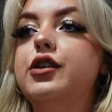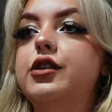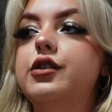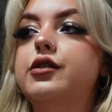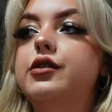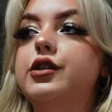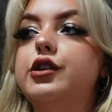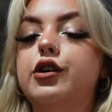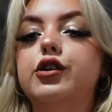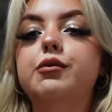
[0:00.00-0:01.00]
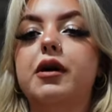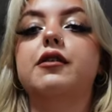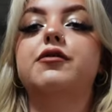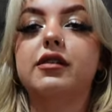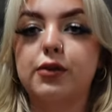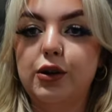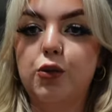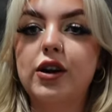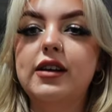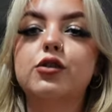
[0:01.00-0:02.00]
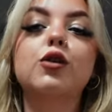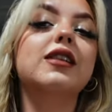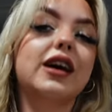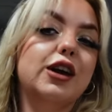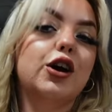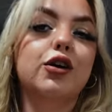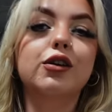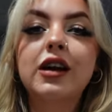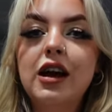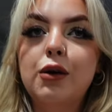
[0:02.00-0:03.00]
you know, you manifest what you want. And it's called Lucky Girl.